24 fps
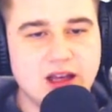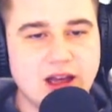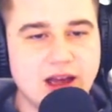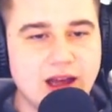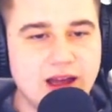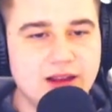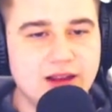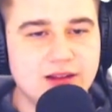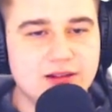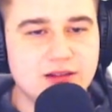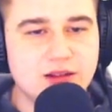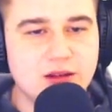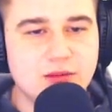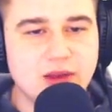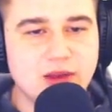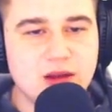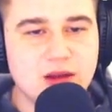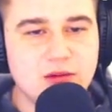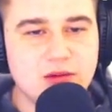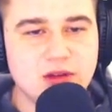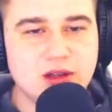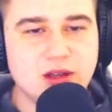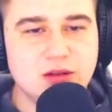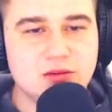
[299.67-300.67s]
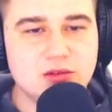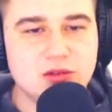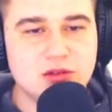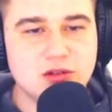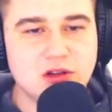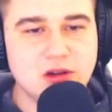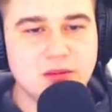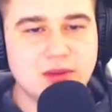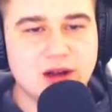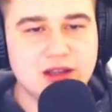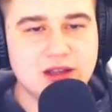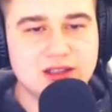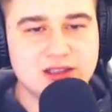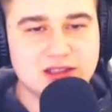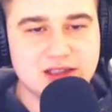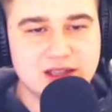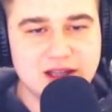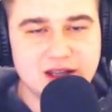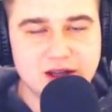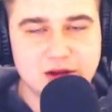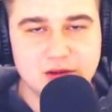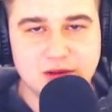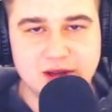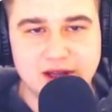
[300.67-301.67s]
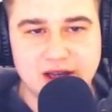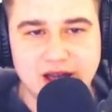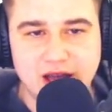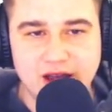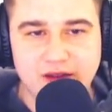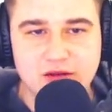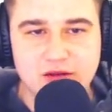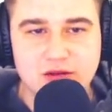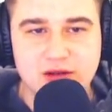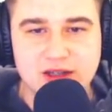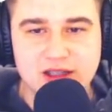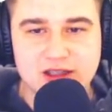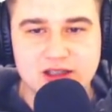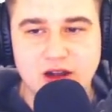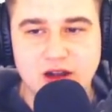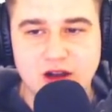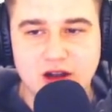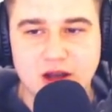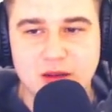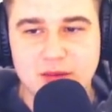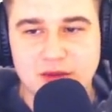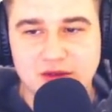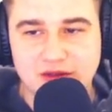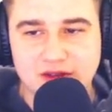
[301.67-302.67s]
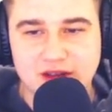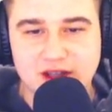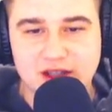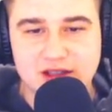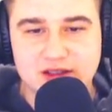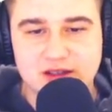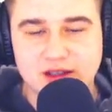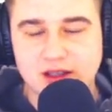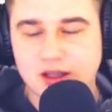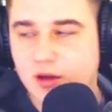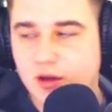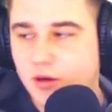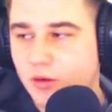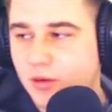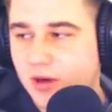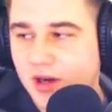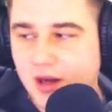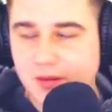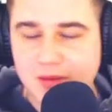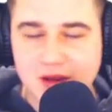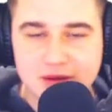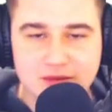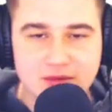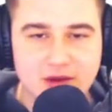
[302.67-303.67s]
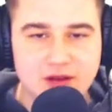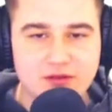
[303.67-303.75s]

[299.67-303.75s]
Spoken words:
and the main one that I'm talking about is Liquid. Everyone is hyped for this. When I made my